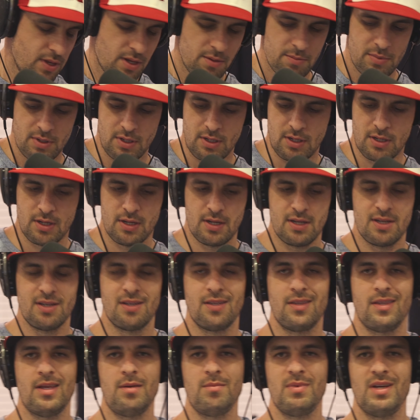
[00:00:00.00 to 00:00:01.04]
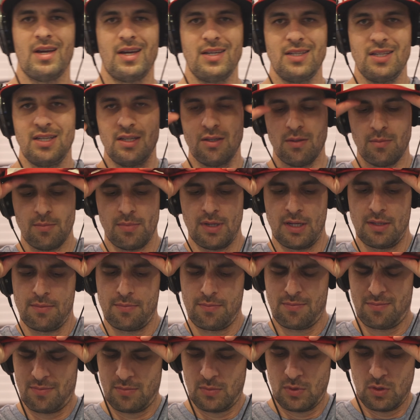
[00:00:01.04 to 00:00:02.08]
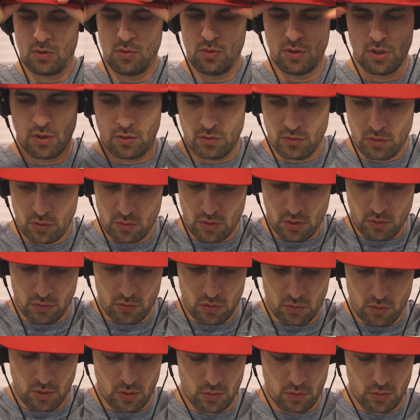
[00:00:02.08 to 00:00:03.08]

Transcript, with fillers: That'd be that'd be ideal, but who knows, who knows, who